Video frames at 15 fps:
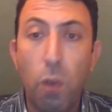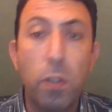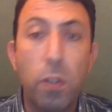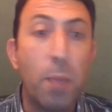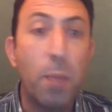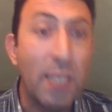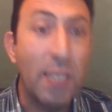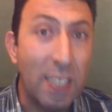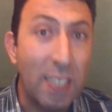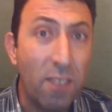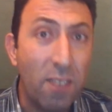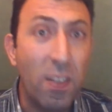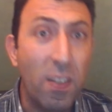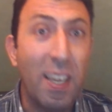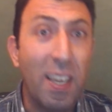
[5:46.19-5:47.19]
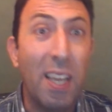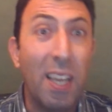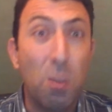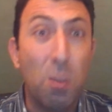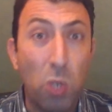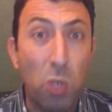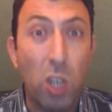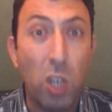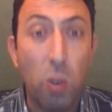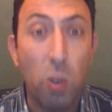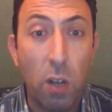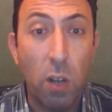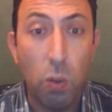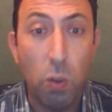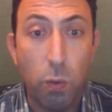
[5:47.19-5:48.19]
specific educational
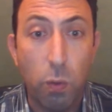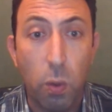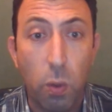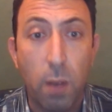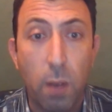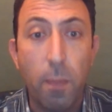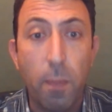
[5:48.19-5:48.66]
software.